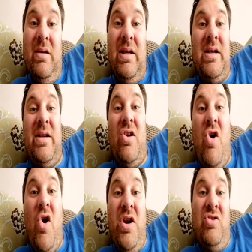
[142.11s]
Like I said, a
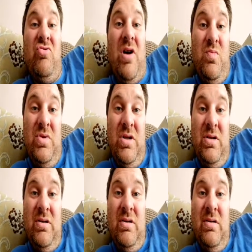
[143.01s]
coin is round,
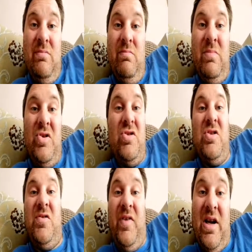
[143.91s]
but it's not a
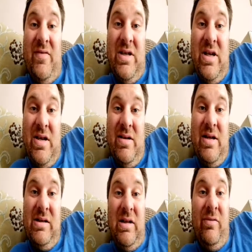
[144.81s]
sphere, is it?
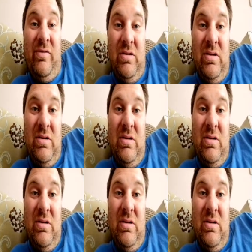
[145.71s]
It's level.